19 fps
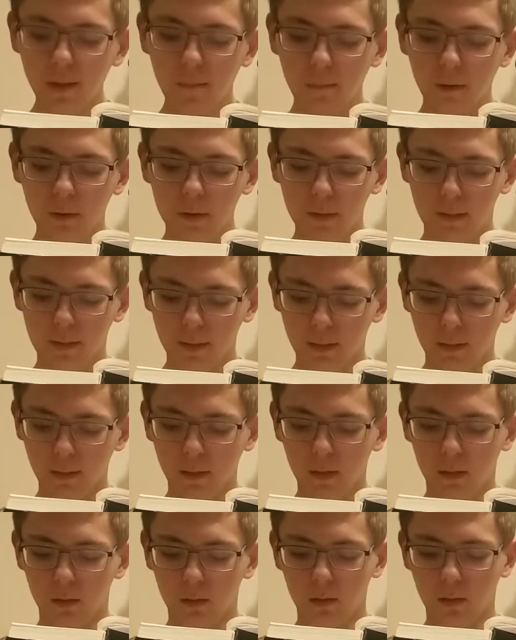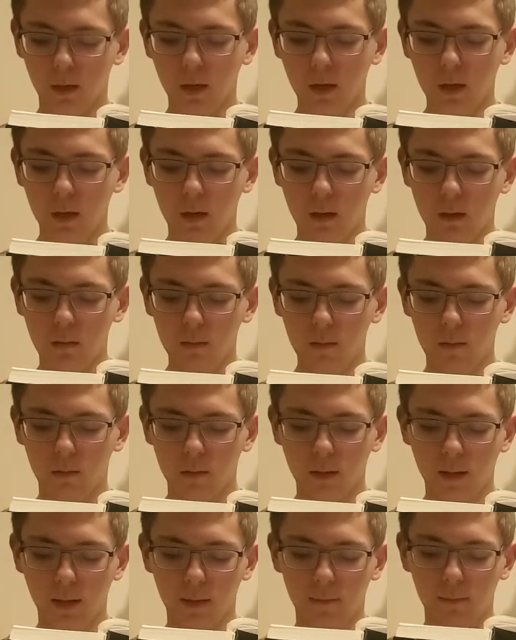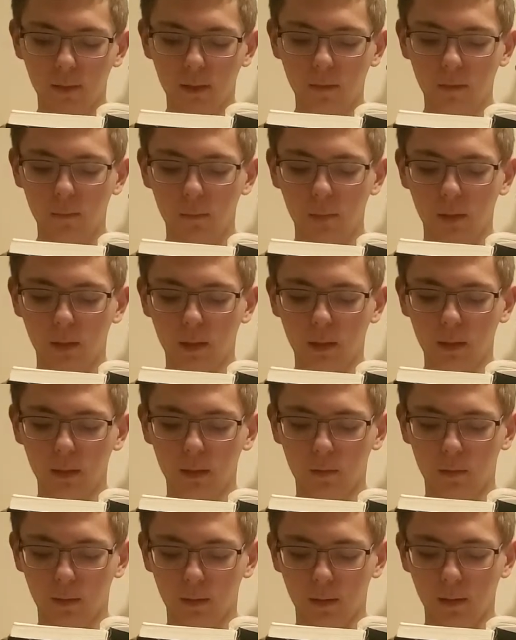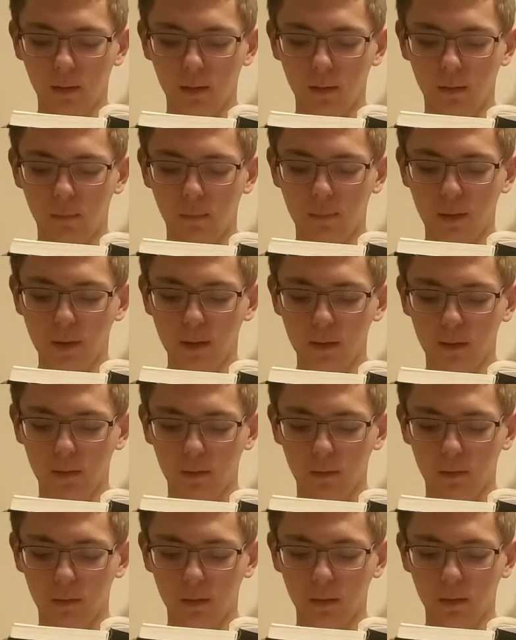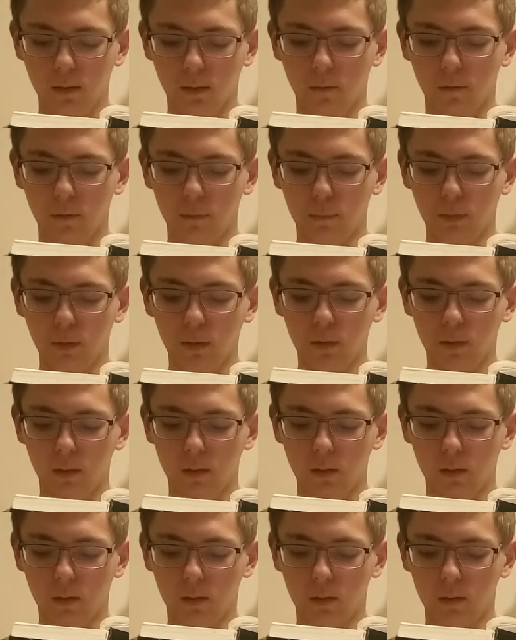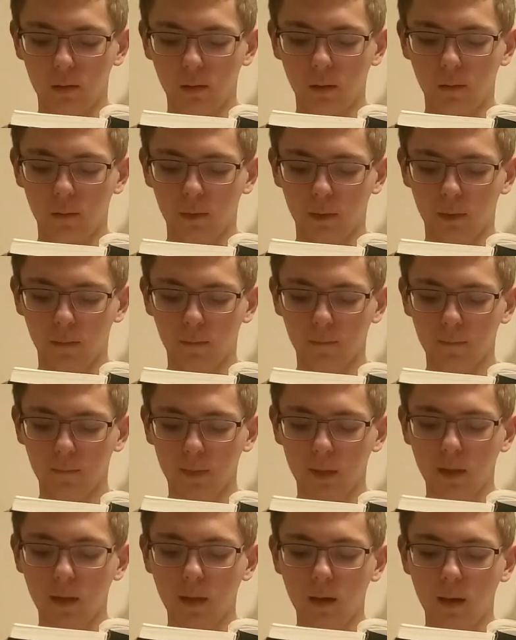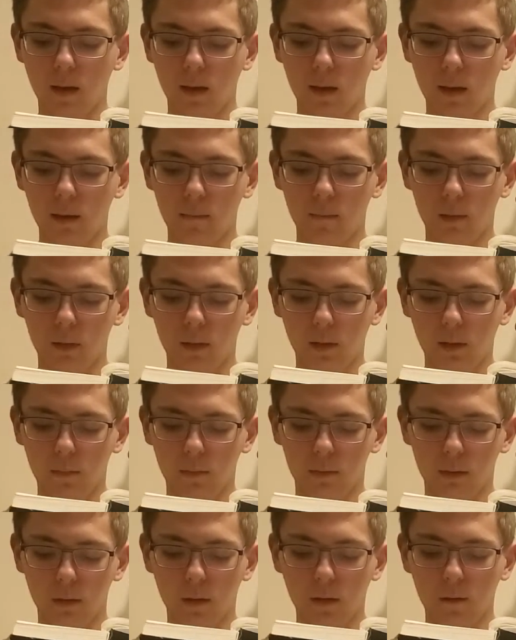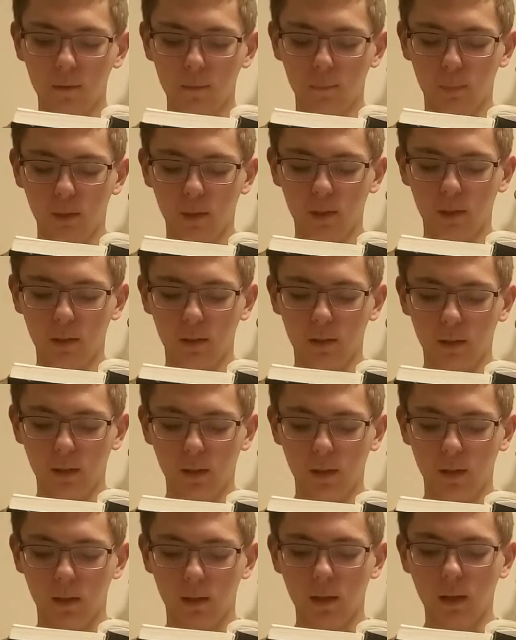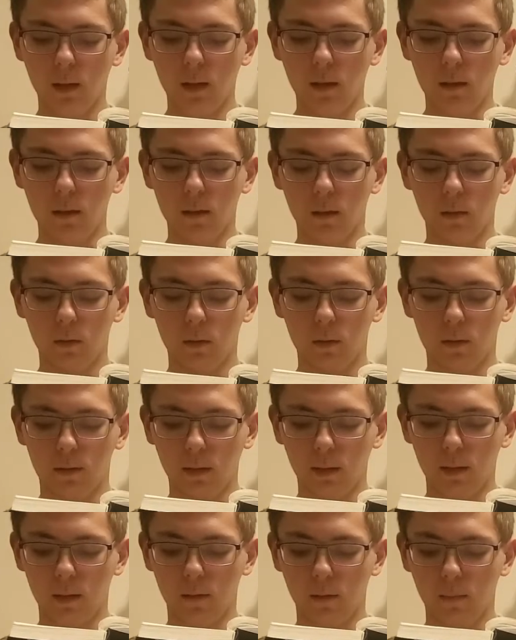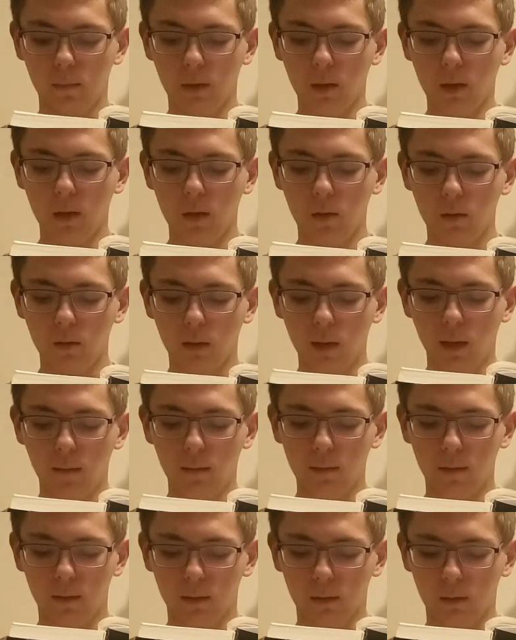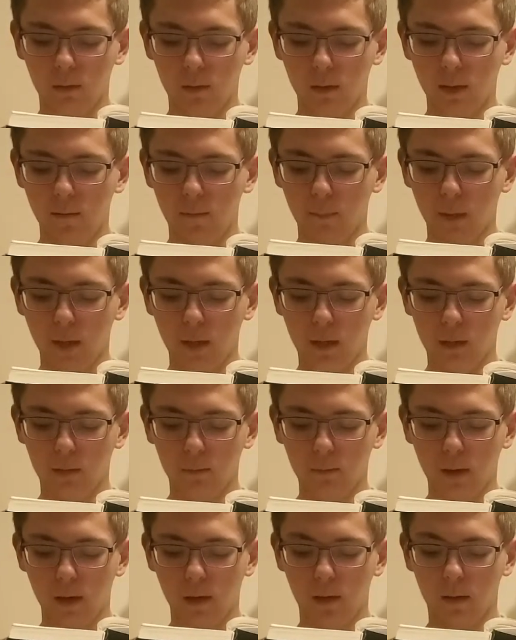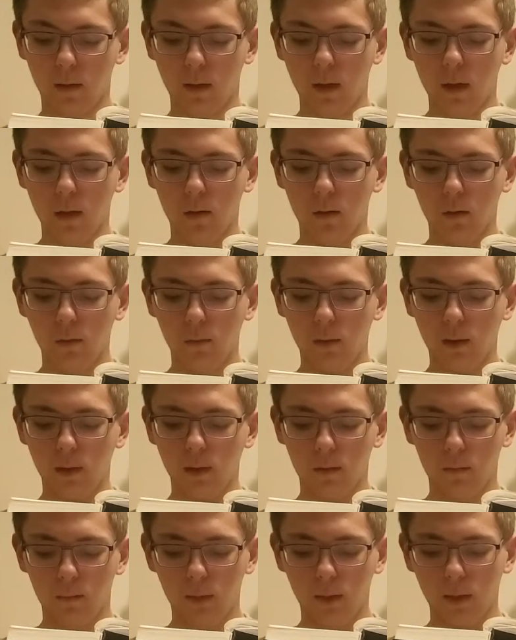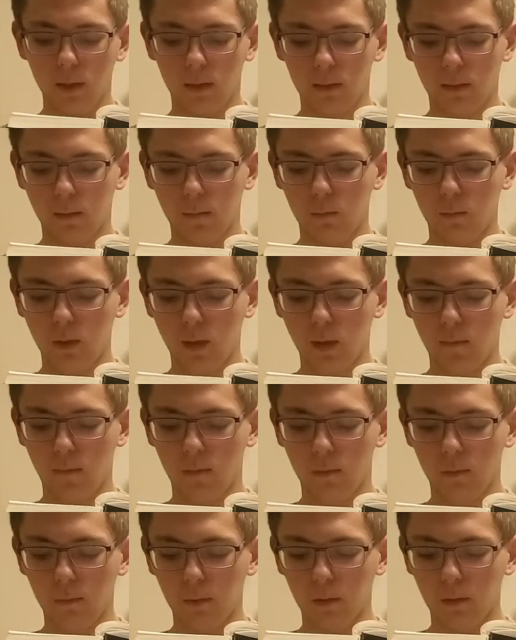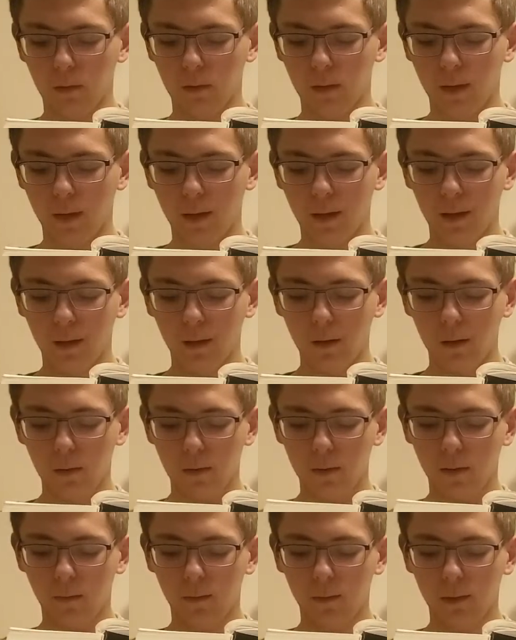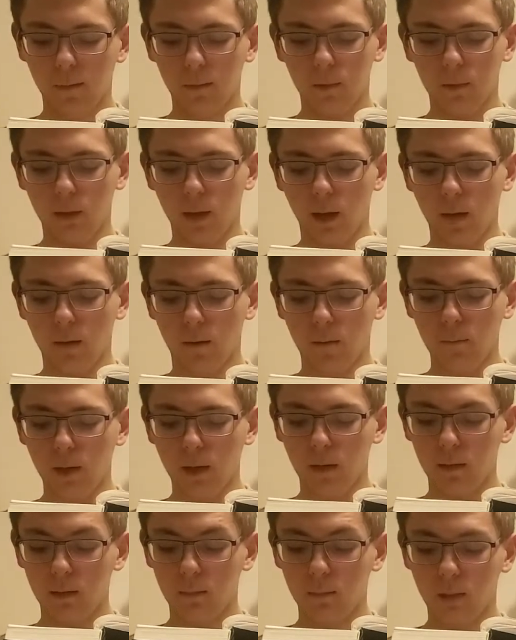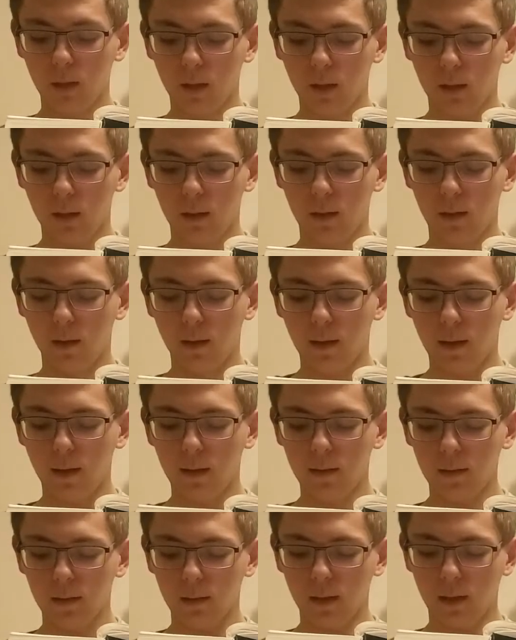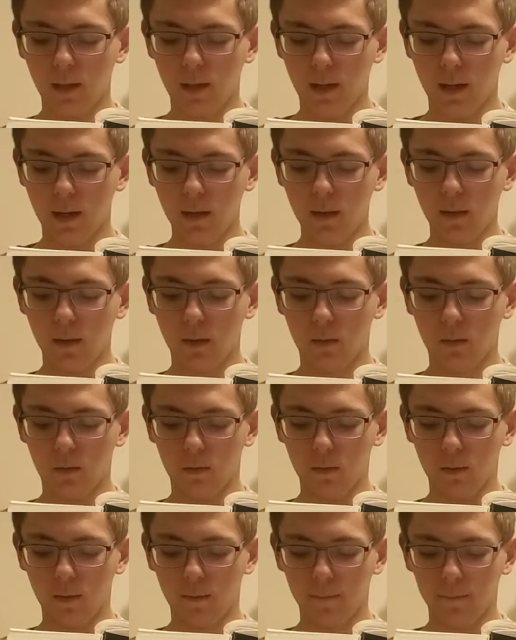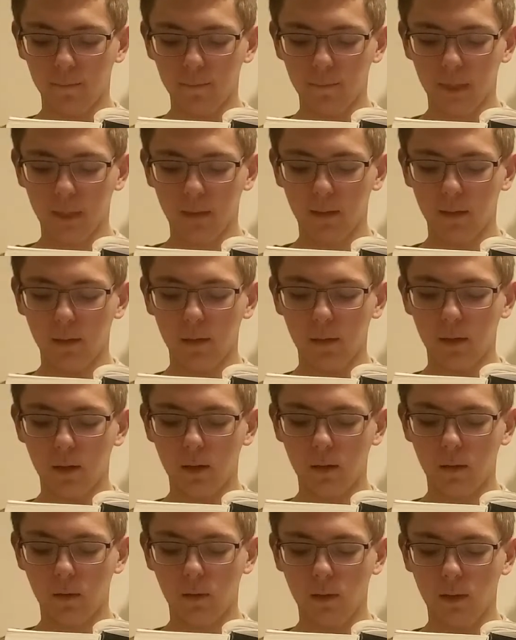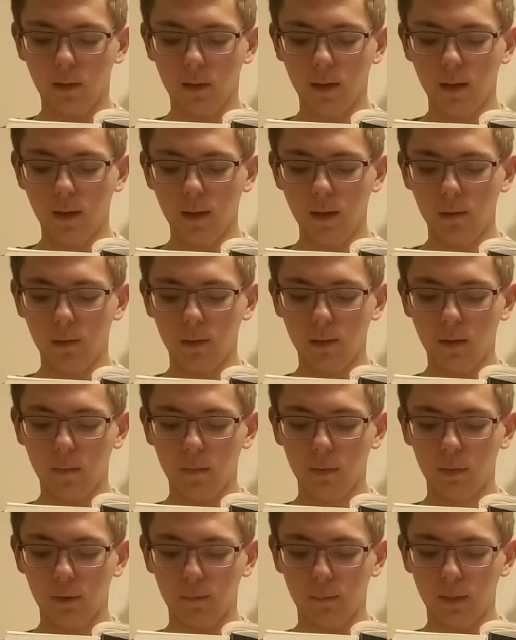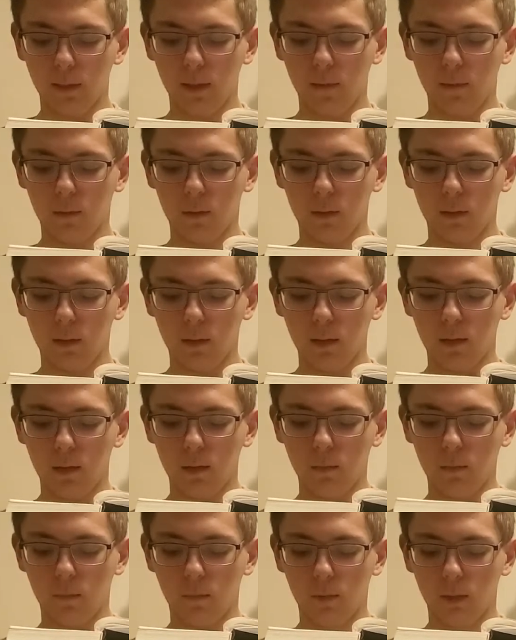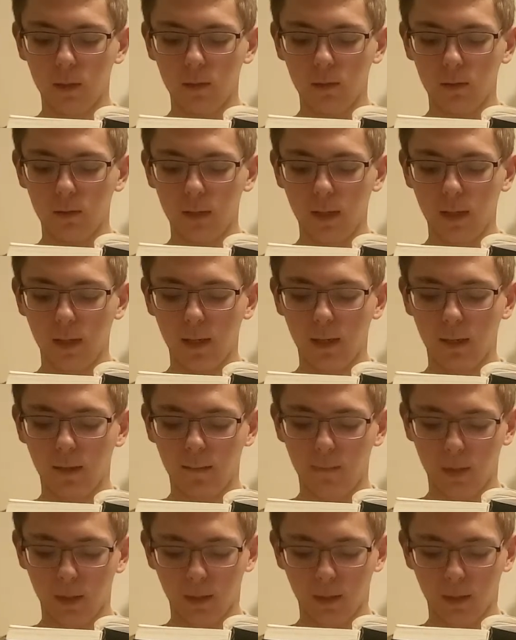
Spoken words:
Moses said to the Lord, "O Lord, I have never been eloquent, neither in the past nor since you have spoken to your servant. I am slow of speech and tongue." The Lord said to him, Who gave man his mouth? Who makes him deaf or mute? Who gives him sight or makes him blind? Is it not I, the Lord? Now go. I will help you speak and will teach you what to say."